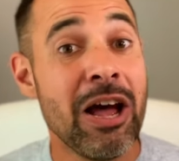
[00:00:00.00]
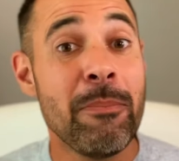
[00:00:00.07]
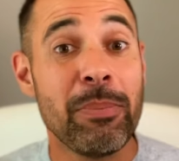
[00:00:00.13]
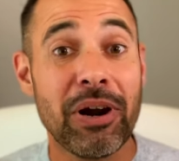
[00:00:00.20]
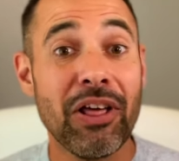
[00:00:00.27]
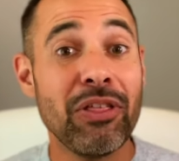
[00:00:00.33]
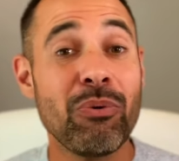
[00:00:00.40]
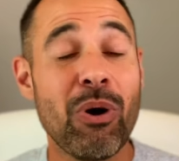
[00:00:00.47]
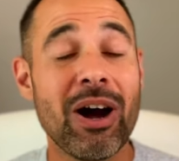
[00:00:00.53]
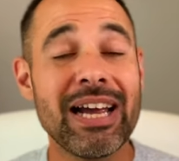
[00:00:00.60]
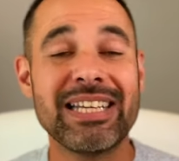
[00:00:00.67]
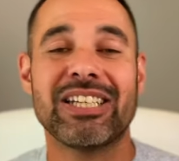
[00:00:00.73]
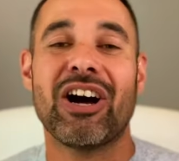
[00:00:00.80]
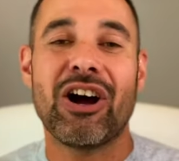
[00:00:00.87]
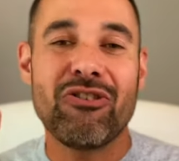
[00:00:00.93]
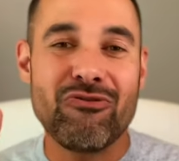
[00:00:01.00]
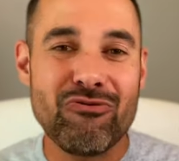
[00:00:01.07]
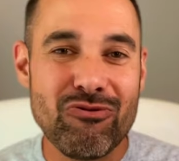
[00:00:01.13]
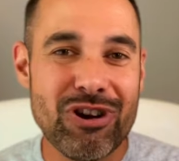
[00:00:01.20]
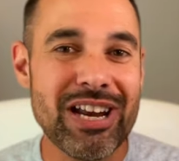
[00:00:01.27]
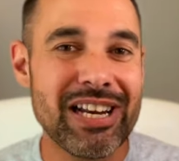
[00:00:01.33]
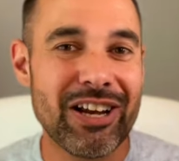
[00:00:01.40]
But otherwise, I
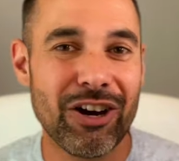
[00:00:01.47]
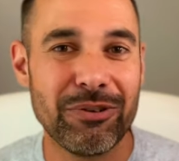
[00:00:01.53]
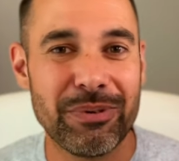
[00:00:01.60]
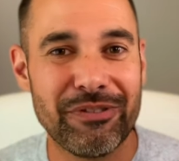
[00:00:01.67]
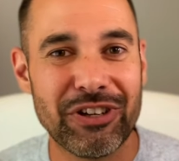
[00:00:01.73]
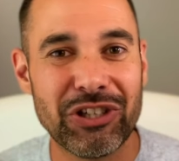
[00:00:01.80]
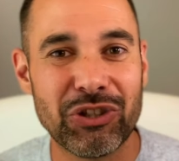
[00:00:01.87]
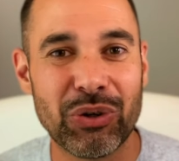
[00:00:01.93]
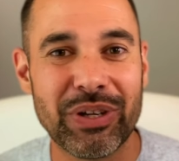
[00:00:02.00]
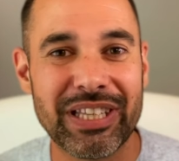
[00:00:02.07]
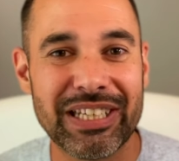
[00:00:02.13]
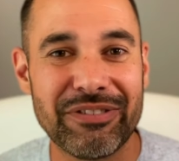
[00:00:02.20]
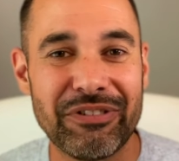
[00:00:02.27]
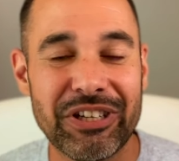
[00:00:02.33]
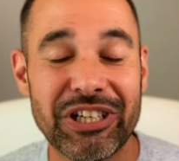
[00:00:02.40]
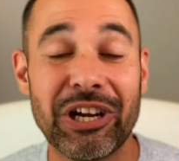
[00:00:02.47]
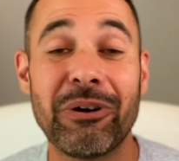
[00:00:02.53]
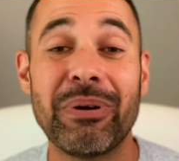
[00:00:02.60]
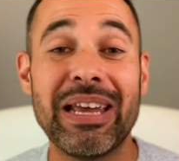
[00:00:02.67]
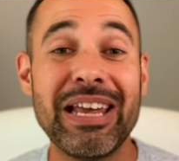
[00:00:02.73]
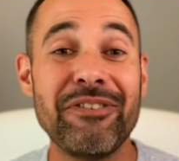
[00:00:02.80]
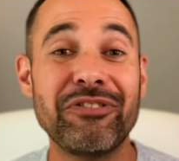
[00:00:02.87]
really hope you've enjoyed this
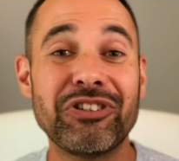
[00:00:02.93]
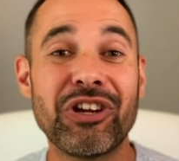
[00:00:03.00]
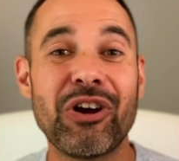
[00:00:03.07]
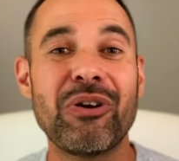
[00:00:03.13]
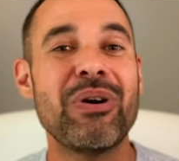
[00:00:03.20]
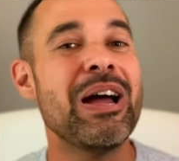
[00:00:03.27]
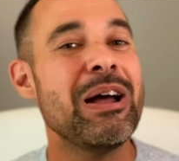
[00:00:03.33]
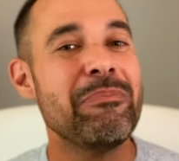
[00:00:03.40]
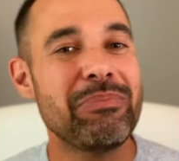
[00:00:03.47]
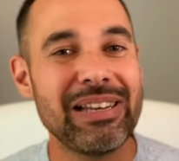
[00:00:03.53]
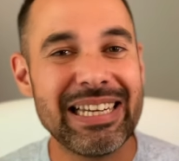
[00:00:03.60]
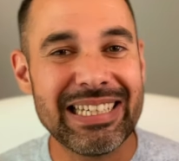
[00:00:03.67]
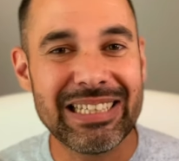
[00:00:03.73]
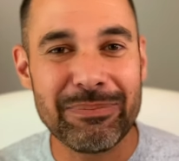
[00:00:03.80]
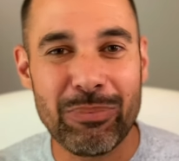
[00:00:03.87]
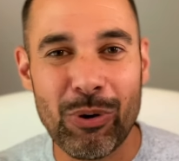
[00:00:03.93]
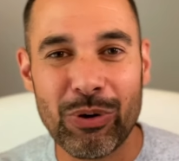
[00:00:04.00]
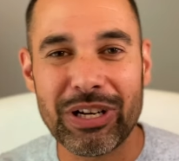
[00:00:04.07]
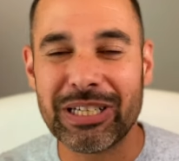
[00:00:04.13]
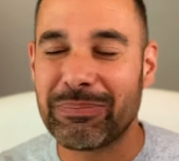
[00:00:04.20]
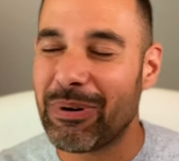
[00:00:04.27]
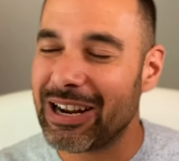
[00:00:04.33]
video. If so, please
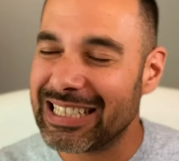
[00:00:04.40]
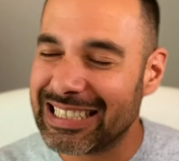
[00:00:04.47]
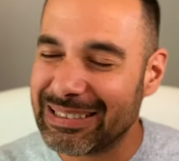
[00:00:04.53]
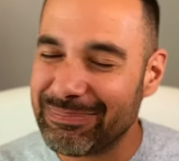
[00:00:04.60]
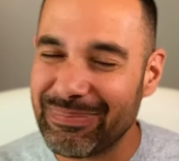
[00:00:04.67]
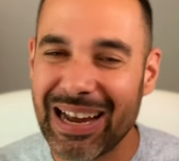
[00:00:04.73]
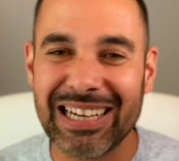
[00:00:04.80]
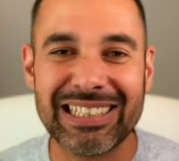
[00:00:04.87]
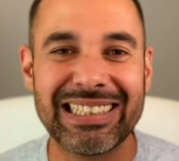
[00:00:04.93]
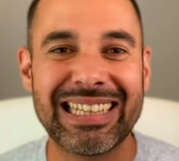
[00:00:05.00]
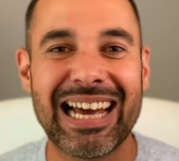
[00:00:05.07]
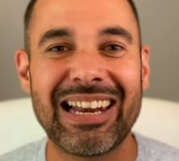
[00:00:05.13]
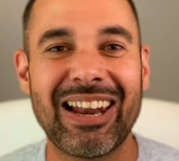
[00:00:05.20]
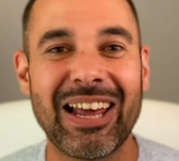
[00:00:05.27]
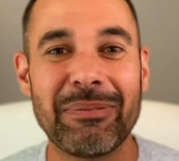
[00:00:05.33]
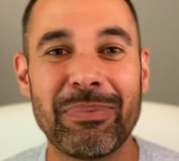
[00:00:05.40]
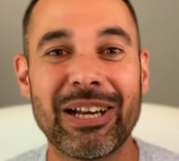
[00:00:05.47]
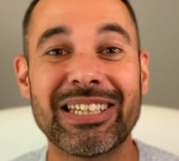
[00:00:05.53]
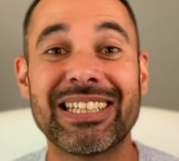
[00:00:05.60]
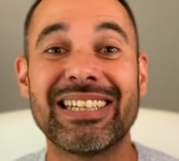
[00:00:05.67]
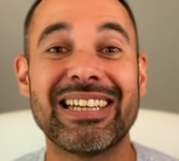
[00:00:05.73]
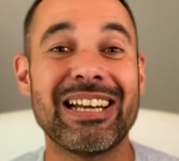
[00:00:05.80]
support us by smashing that like
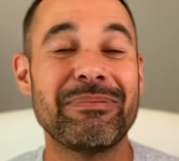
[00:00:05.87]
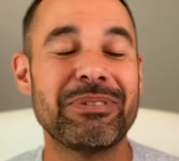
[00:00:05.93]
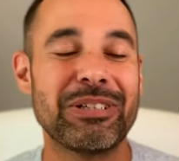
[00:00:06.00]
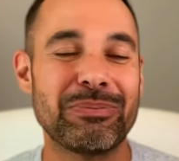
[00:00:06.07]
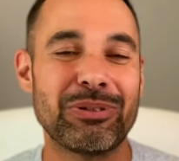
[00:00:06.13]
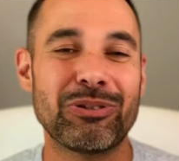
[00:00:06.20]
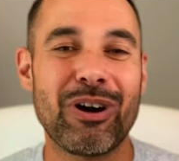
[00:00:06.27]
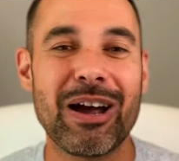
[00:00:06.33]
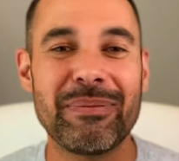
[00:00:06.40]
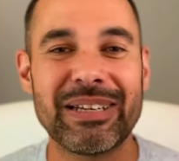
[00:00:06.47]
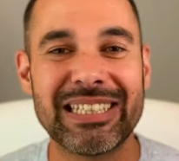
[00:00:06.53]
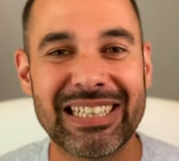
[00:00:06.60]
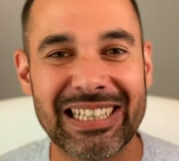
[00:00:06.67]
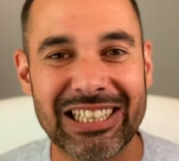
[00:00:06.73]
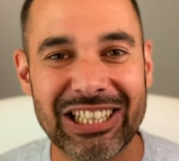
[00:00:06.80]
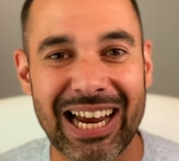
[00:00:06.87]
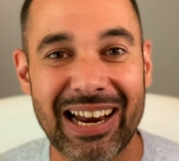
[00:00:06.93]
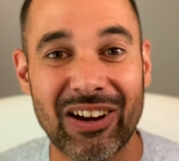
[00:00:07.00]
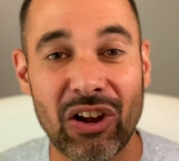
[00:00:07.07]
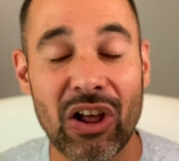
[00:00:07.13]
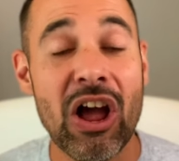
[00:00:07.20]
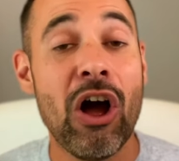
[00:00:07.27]
button and subscribing to the
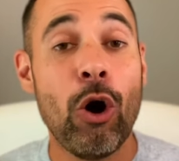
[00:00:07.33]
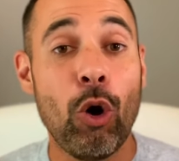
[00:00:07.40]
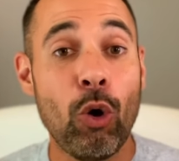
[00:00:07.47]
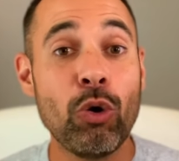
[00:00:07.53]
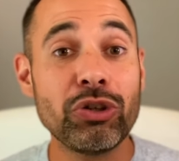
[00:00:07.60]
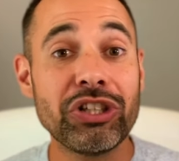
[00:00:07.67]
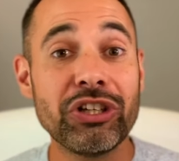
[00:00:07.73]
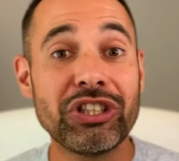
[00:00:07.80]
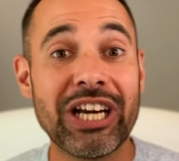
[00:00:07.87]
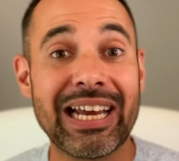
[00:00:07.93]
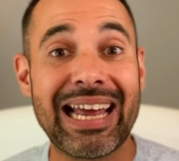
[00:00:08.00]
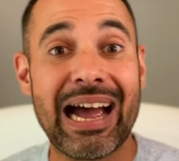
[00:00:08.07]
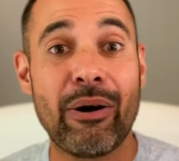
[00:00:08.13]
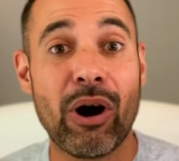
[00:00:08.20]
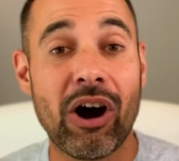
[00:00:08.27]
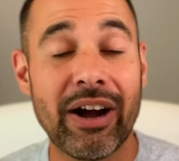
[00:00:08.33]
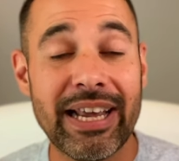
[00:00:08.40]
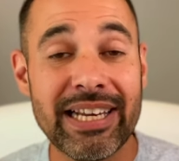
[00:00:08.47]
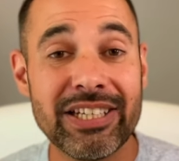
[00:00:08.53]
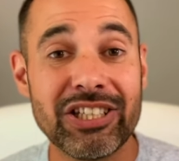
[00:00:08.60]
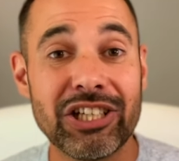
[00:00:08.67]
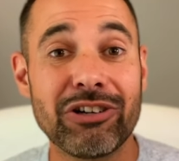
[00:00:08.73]
channel. Also check out our
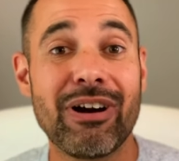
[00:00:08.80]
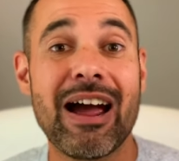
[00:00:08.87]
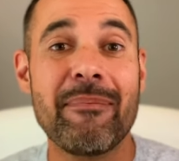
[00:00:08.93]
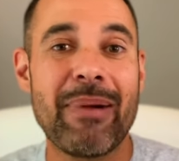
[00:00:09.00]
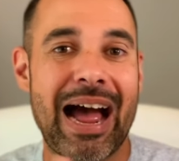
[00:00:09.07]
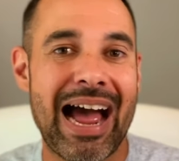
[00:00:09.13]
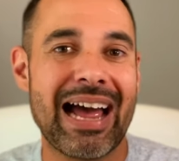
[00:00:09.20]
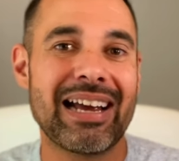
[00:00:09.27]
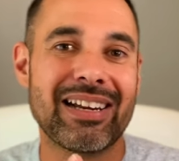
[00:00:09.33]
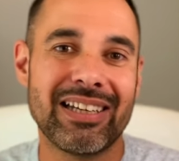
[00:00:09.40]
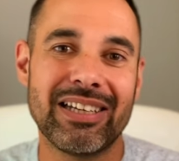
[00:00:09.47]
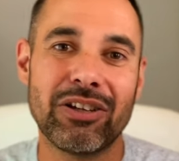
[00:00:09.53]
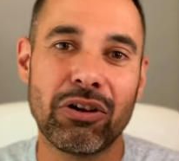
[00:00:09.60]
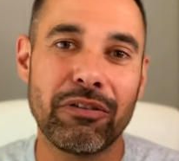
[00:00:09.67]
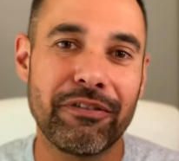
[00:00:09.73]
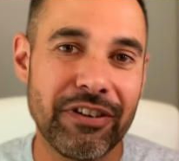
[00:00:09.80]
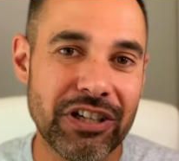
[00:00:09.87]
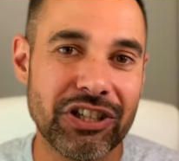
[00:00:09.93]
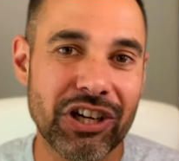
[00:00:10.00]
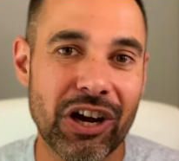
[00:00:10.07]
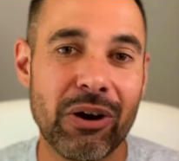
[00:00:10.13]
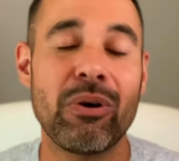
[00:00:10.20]
Instagram at Clinical
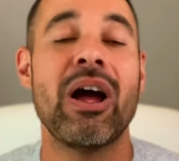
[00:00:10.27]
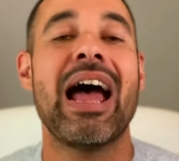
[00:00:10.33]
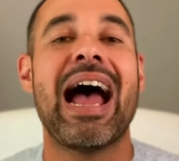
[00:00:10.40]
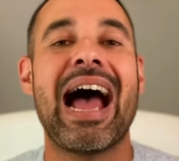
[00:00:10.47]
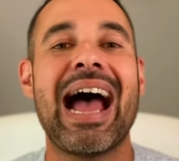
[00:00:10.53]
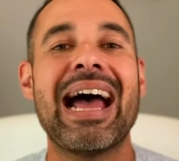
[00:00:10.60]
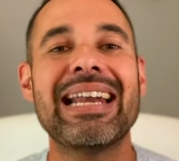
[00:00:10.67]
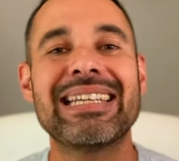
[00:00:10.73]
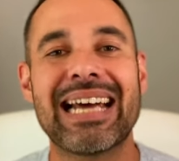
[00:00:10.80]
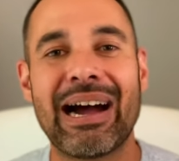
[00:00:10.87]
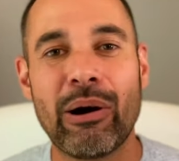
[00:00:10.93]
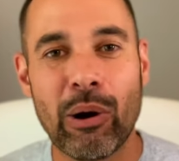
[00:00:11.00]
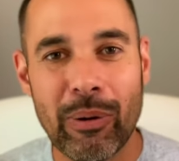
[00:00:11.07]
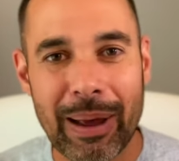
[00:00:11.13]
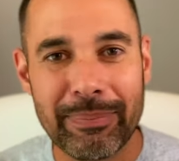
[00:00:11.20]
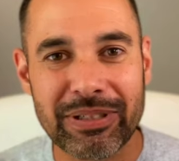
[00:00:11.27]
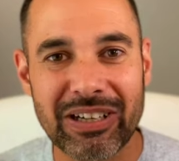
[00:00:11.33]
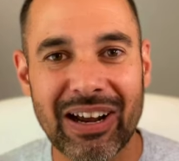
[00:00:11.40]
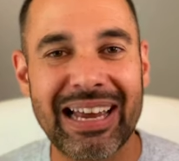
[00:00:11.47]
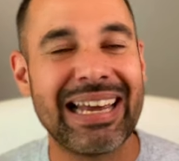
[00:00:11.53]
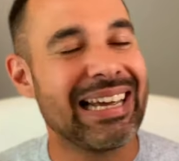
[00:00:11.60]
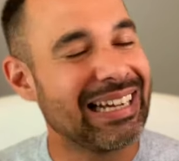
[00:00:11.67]
Physio and our
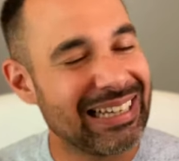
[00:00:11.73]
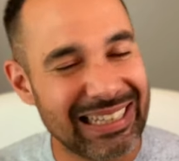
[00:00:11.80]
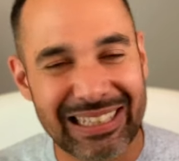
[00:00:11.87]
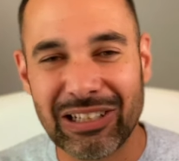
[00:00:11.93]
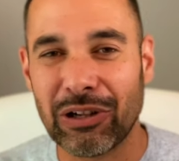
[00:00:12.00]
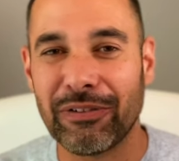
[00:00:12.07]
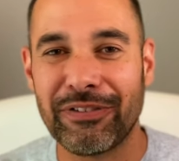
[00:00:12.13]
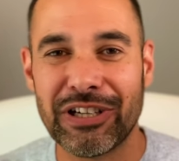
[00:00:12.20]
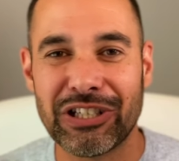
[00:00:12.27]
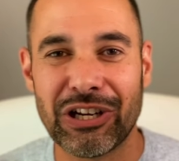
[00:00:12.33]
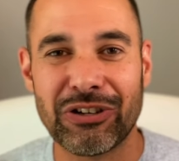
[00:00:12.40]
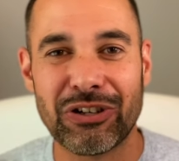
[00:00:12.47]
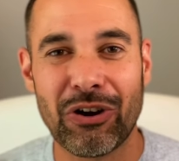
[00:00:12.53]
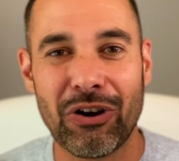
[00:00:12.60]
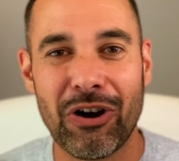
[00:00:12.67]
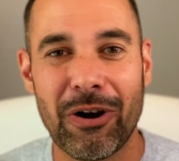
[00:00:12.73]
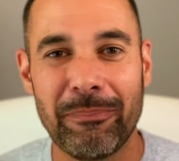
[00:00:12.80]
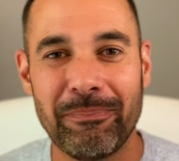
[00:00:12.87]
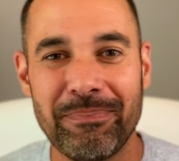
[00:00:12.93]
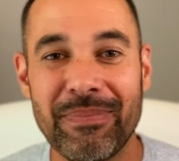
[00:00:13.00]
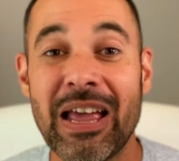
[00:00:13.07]
website clinicalphysio.com.